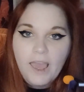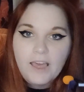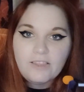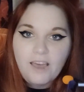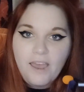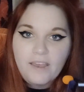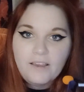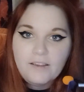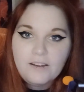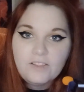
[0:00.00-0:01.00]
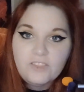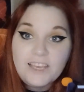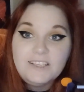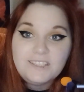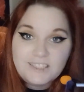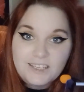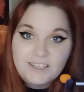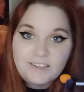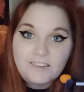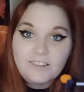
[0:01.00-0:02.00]
and that they
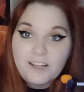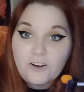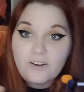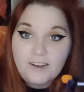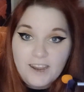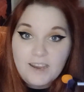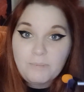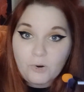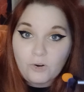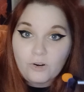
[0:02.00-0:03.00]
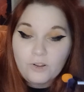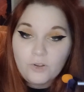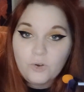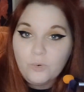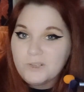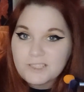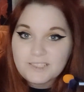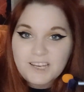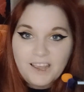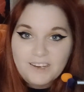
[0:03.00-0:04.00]
seen their neighbor, who was a
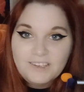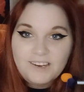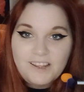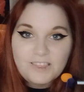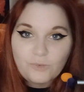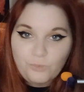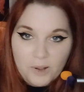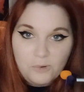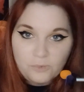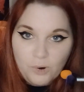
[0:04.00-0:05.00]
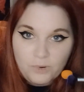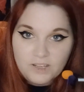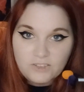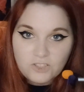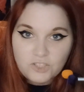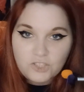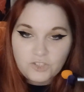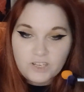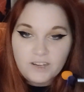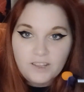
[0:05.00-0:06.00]
titan in the railroad
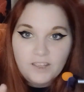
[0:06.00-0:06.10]
industry,